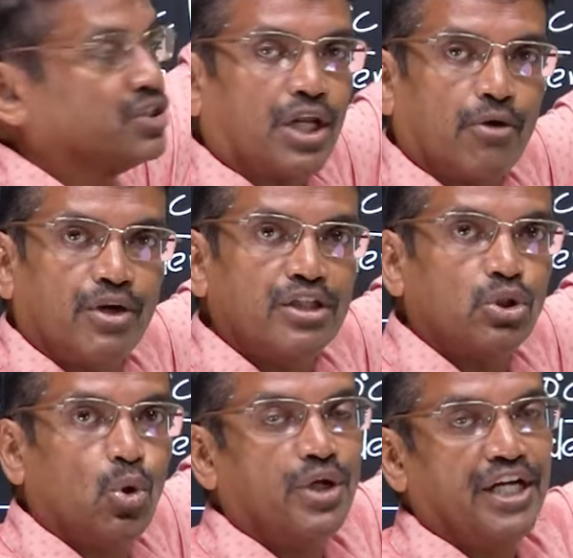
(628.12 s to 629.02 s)

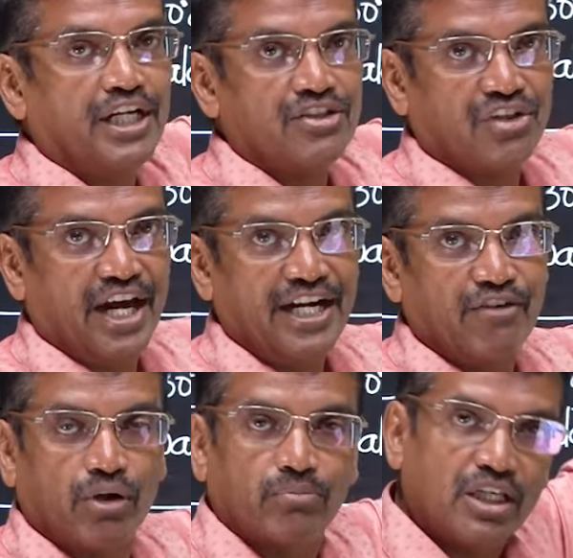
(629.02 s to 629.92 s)
surroundings, no heat is
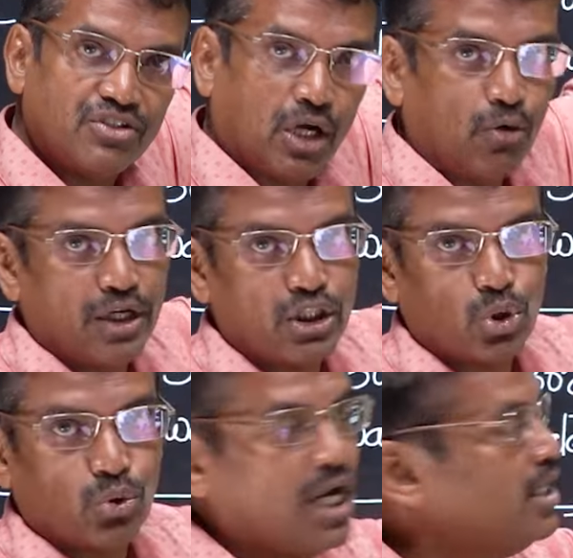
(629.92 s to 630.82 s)
gained from the surroundings
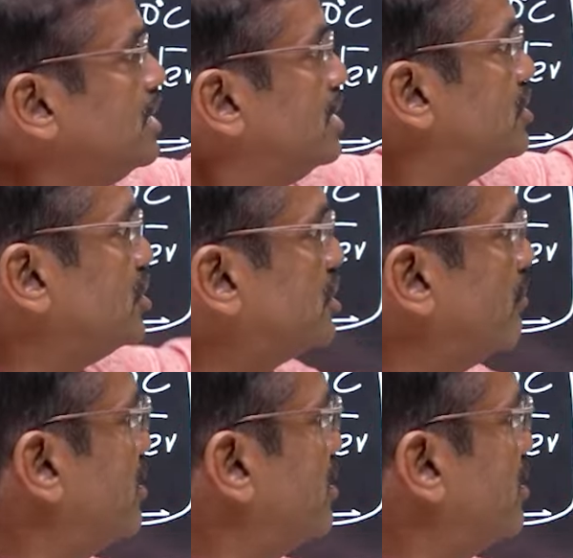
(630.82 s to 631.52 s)
to the system.